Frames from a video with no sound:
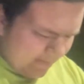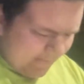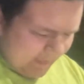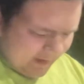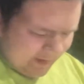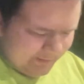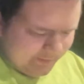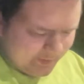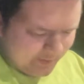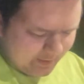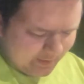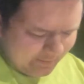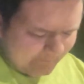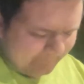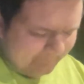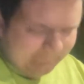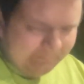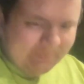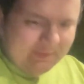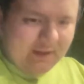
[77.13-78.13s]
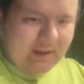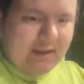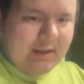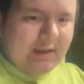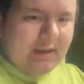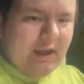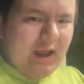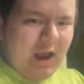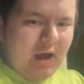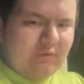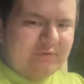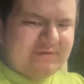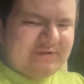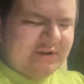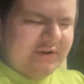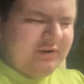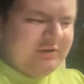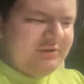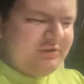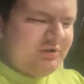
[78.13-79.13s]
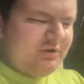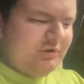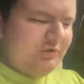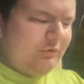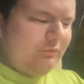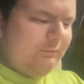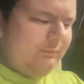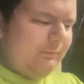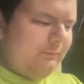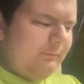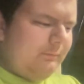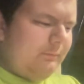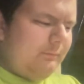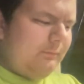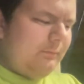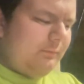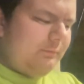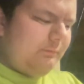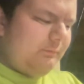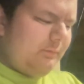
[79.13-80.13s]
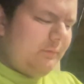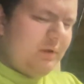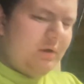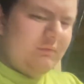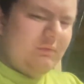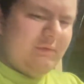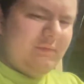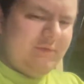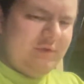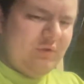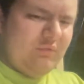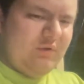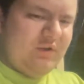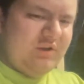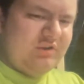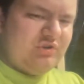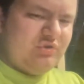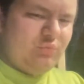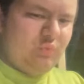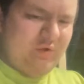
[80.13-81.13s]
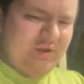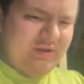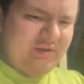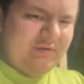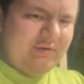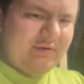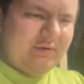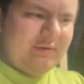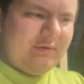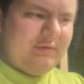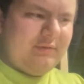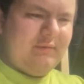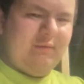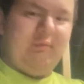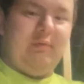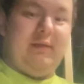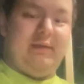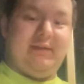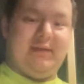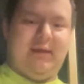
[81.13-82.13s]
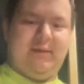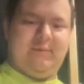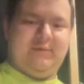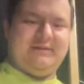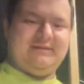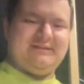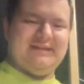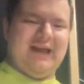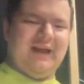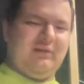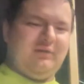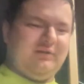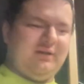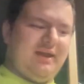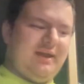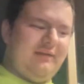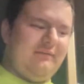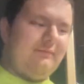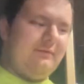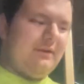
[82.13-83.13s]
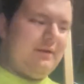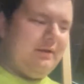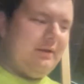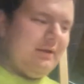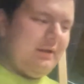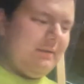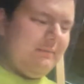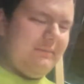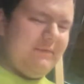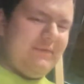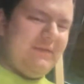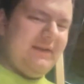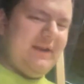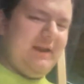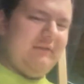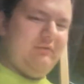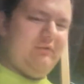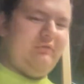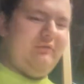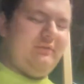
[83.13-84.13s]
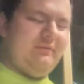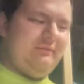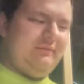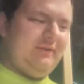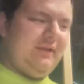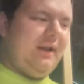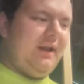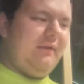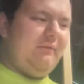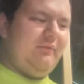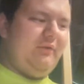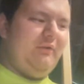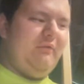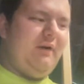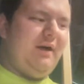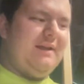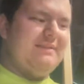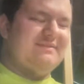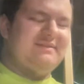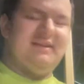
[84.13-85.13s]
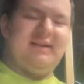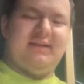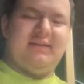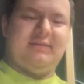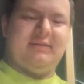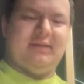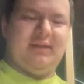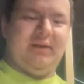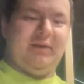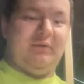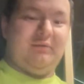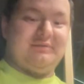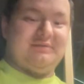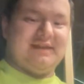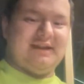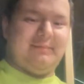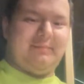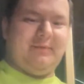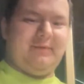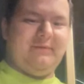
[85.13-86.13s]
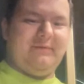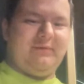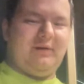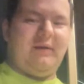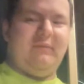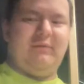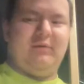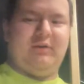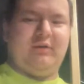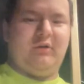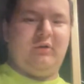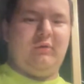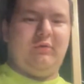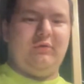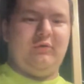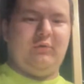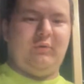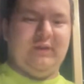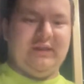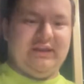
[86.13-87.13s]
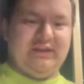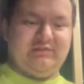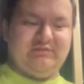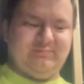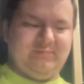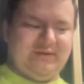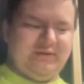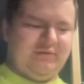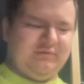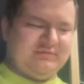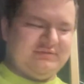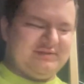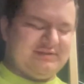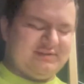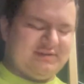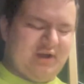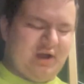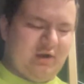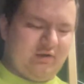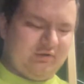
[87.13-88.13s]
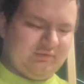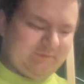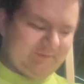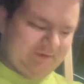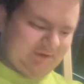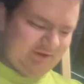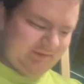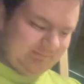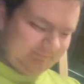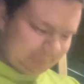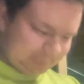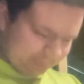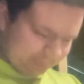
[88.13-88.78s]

And I was gonna do a review each week, like every Saturday, but then I realized it'll take me forever to go through each Beatles discography